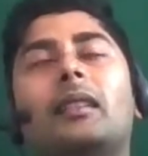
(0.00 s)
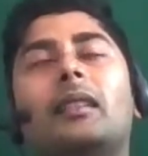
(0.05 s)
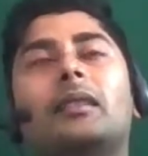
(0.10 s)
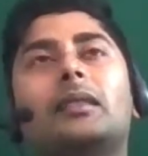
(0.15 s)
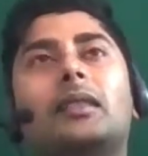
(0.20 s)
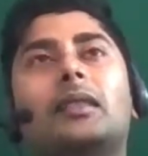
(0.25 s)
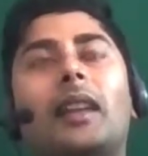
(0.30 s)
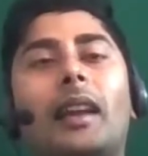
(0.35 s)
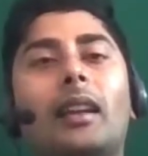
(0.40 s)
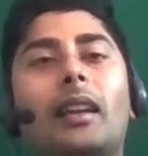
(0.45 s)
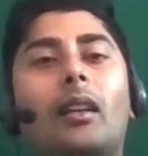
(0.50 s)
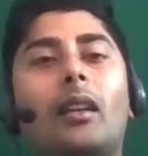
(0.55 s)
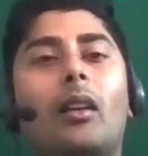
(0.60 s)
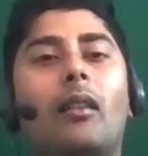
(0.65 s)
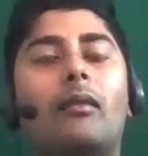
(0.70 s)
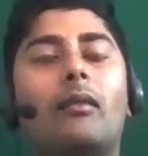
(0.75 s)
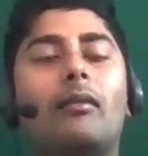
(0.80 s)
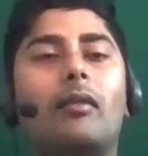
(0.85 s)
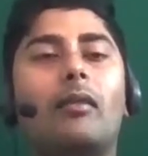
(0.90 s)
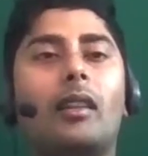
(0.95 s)
style
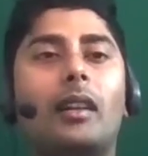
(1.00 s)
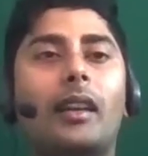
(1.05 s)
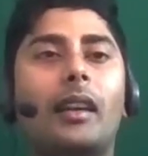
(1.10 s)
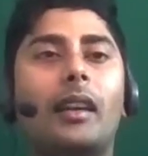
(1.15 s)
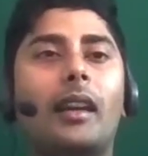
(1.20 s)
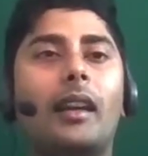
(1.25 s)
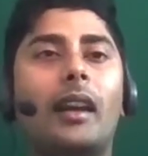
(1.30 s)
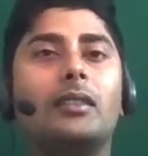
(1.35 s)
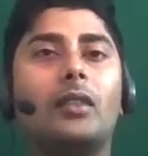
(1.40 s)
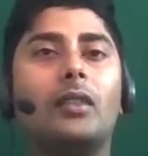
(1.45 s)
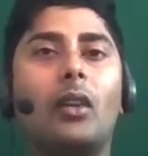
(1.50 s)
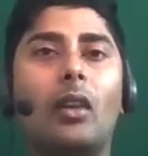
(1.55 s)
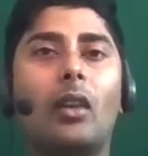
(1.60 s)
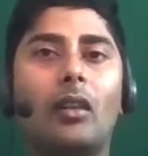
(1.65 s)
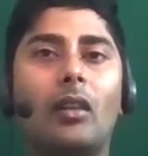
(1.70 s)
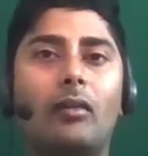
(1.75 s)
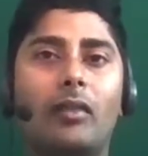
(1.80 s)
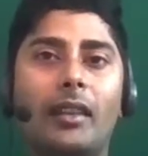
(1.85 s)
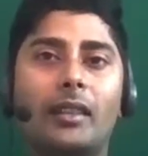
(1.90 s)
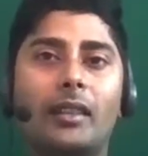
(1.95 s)
of working has
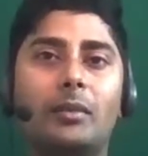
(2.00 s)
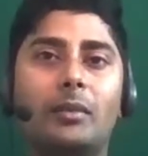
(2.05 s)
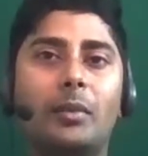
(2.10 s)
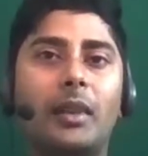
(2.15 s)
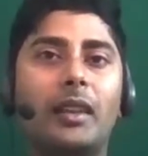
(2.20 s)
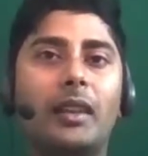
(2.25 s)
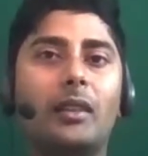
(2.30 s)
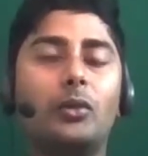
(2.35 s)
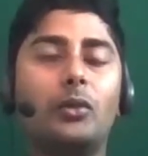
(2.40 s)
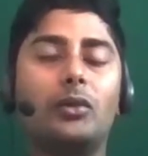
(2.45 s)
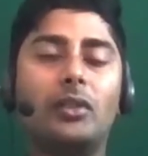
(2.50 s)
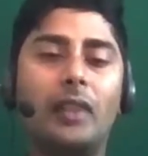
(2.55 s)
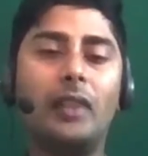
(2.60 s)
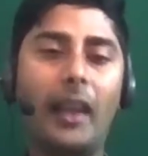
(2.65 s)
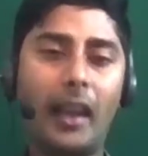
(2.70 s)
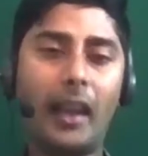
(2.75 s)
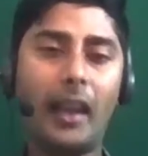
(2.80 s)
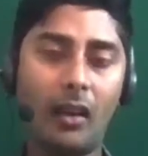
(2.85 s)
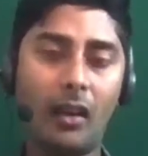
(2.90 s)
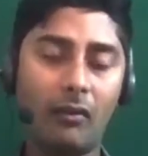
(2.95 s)
always been to
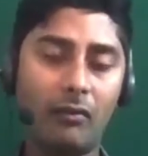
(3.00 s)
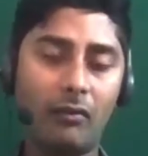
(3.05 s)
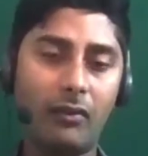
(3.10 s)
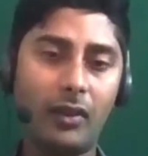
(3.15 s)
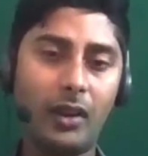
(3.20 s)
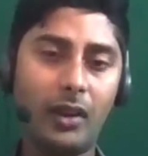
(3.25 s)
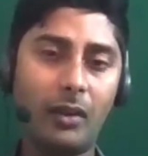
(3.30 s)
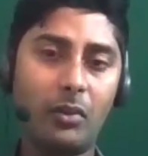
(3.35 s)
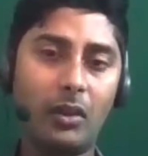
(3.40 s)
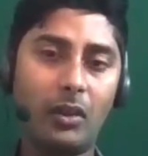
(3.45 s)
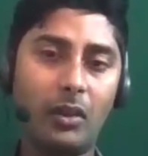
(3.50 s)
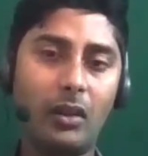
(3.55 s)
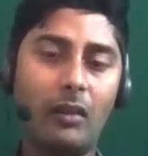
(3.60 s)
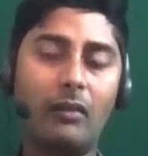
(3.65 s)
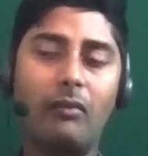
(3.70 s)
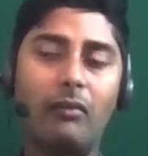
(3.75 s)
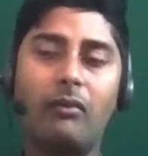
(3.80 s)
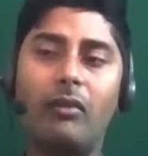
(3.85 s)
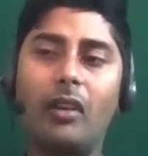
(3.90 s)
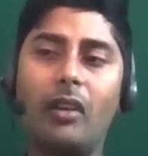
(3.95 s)
stay
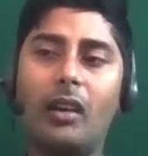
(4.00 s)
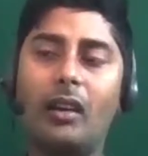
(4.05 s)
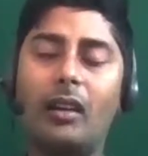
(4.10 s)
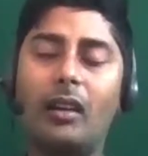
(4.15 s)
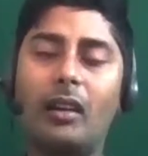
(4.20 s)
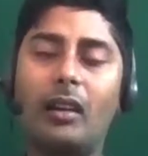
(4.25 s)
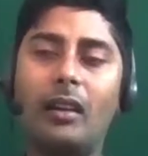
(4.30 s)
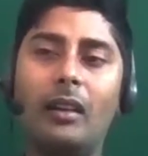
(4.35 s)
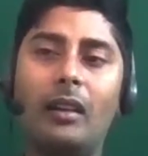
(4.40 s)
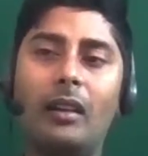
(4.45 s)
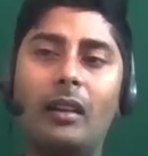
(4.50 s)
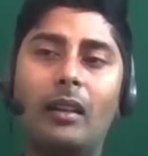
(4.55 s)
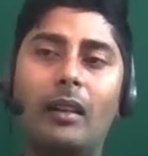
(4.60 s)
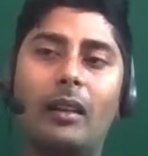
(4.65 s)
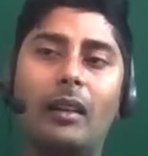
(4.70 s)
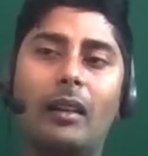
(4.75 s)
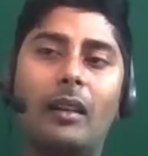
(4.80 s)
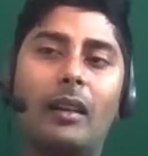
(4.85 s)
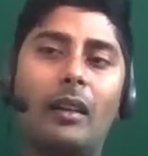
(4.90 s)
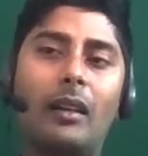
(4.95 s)
comfortable, work
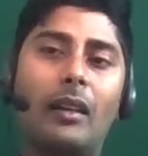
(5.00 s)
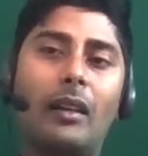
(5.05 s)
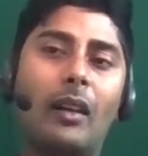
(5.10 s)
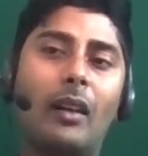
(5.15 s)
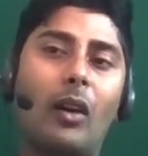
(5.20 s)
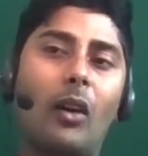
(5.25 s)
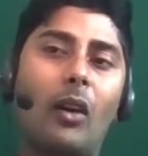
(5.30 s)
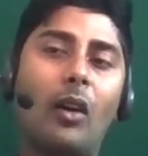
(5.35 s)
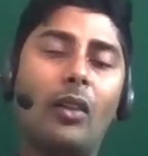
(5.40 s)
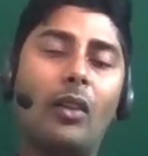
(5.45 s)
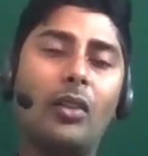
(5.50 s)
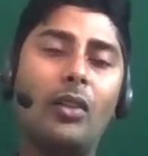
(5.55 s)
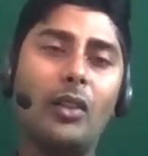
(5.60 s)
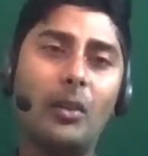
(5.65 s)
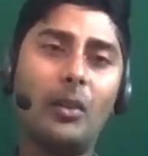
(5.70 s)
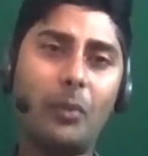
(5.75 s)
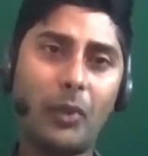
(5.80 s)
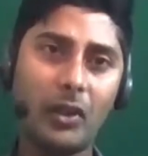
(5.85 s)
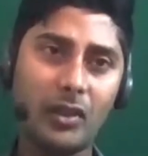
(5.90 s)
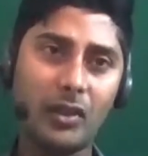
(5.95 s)
on the
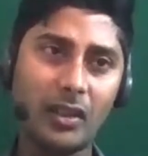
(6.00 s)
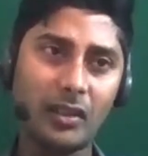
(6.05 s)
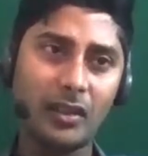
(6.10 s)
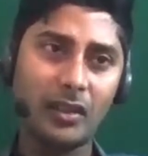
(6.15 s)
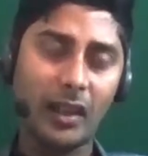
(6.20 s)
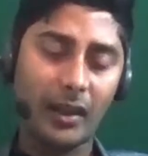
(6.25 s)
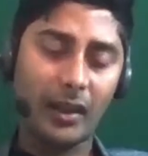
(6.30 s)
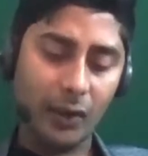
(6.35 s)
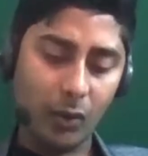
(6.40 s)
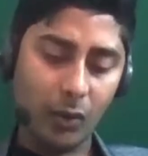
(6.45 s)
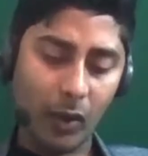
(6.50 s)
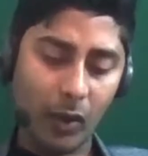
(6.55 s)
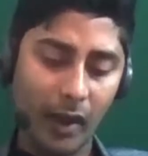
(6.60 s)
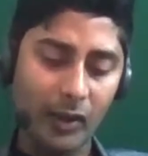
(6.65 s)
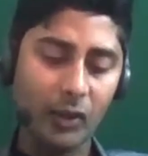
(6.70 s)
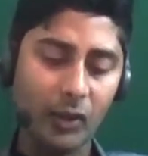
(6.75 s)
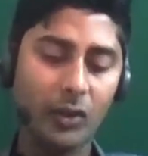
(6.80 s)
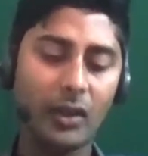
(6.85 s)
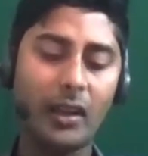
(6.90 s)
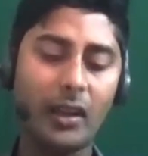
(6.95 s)
projects that you
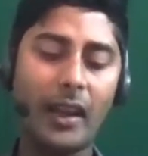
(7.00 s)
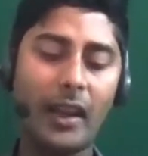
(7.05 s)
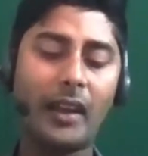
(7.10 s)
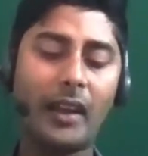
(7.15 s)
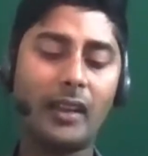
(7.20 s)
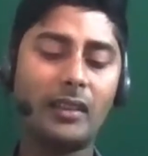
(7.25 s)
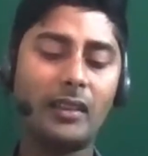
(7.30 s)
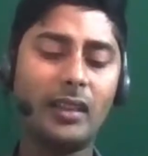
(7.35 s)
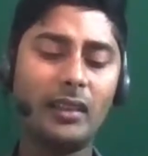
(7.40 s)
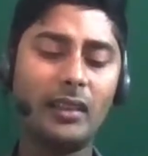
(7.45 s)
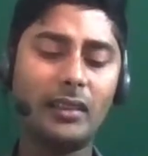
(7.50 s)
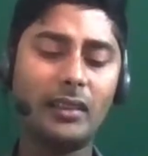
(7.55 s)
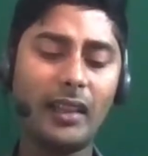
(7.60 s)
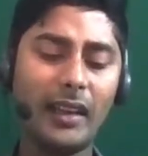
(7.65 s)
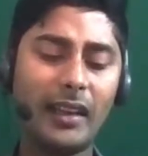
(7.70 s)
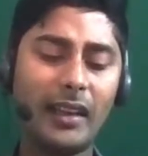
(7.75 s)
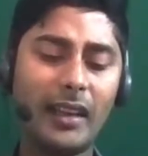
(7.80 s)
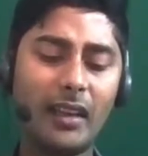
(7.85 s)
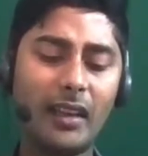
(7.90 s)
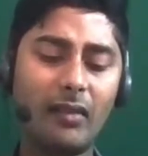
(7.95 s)
actually like. And since I
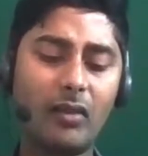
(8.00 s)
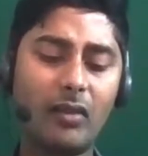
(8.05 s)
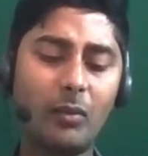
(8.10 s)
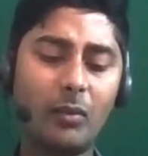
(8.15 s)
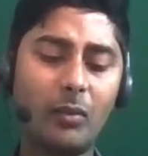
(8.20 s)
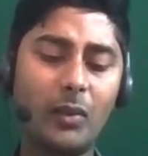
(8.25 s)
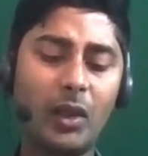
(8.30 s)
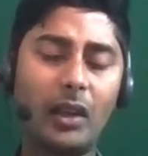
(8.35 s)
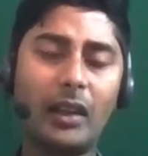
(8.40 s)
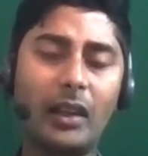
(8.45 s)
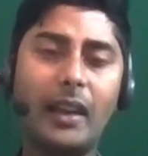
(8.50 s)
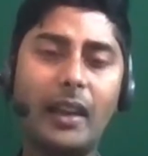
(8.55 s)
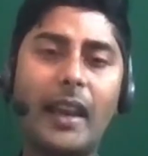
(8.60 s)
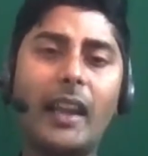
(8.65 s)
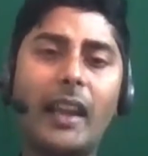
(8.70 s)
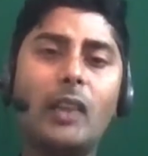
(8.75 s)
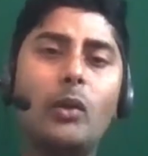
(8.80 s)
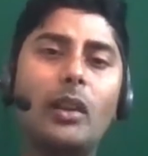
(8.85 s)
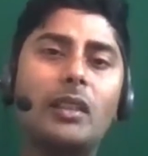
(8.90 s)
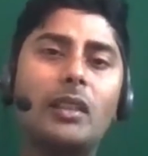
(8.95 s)
deal from the
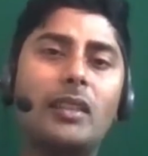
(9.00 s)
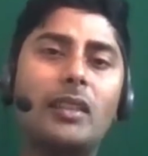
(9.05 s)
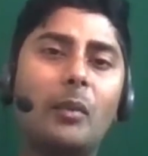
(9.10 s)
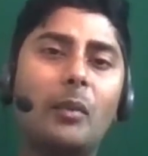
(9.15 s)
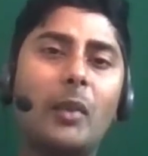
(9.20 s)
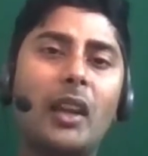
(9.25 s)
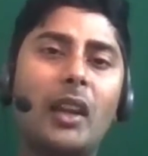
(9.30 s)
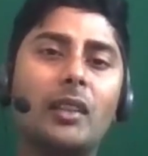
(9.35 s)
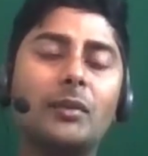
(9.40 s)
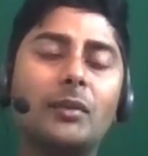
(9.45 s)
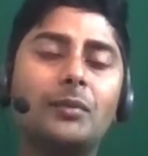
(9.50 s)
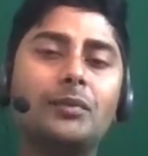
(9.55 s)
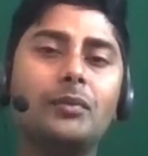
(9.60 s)
K-12 segment,